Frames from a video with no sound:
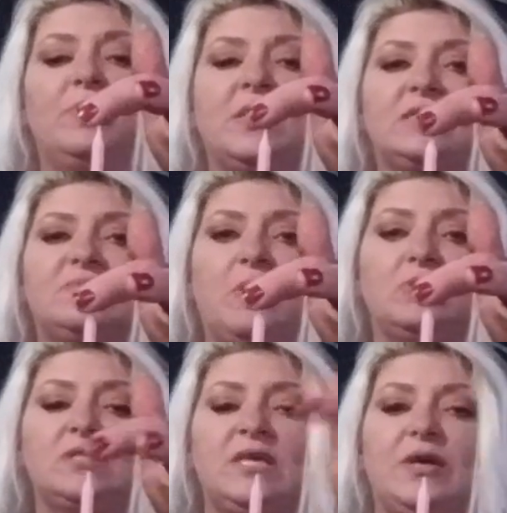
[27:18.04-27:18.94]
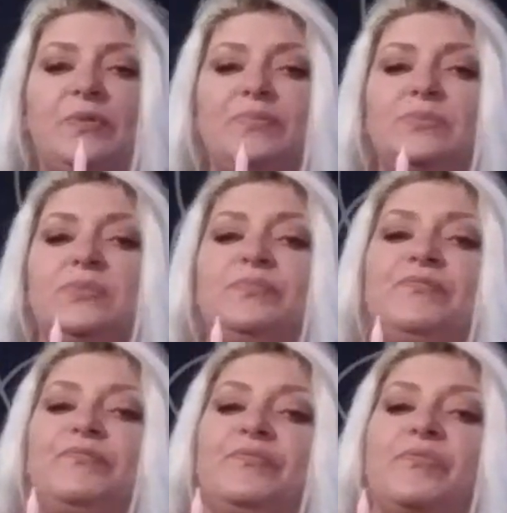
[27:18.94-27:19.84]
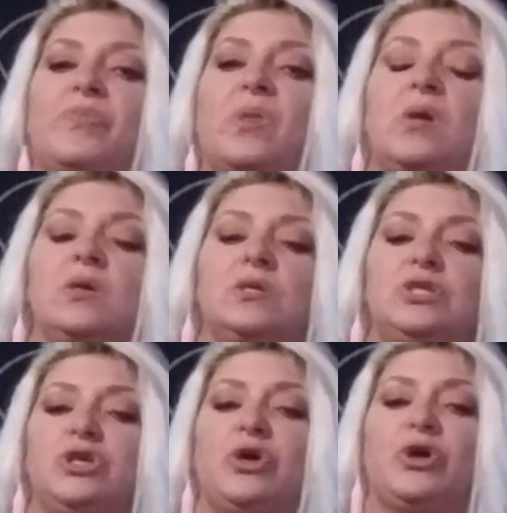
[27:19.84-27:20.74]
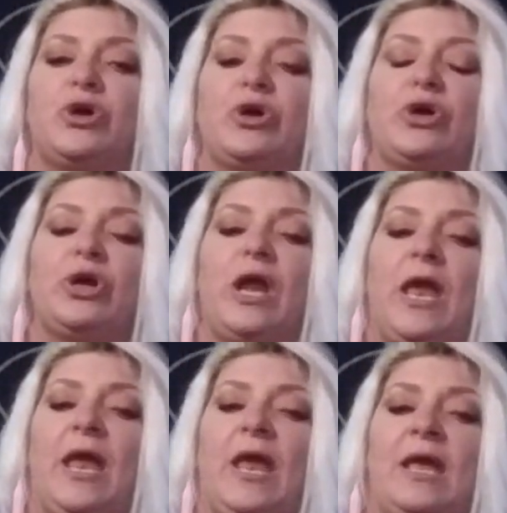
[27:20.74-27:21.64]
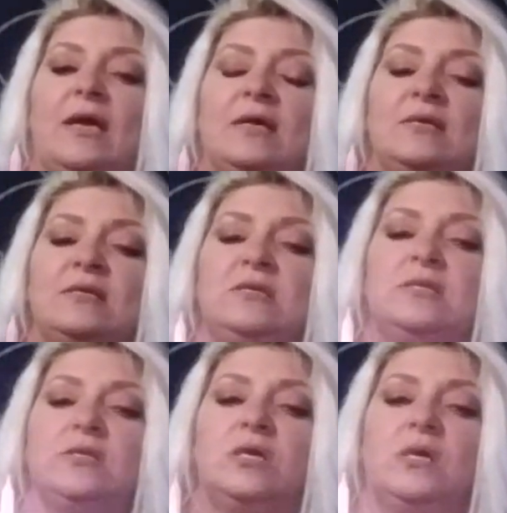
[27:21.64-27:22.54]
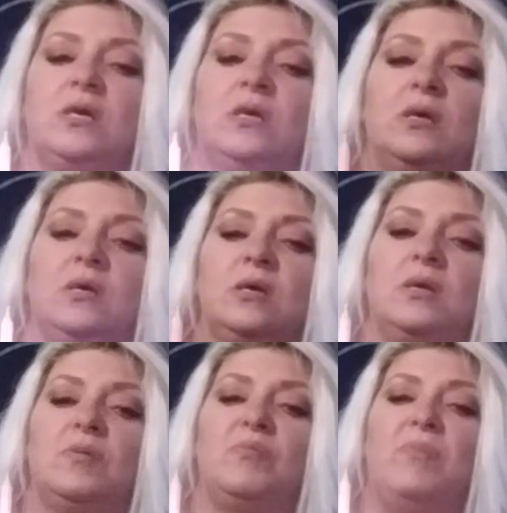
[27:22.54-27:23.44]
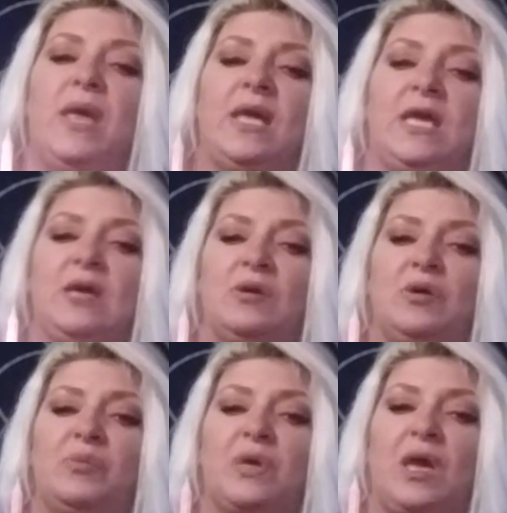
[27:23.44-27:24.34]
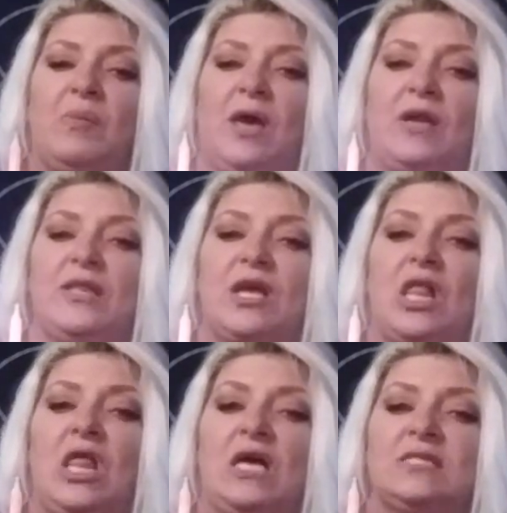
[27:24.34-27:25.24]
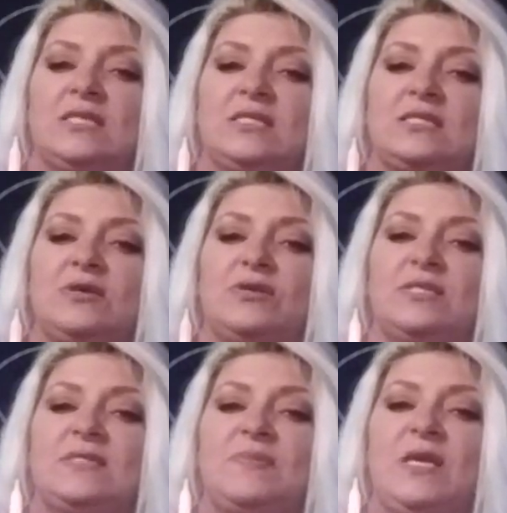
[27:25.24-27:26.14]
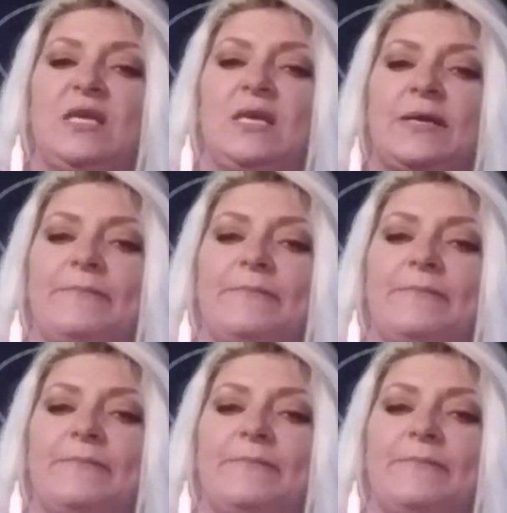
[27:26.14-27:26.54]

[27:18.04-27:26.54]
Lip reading: expose him to her and make him come out of the closet, so to speak,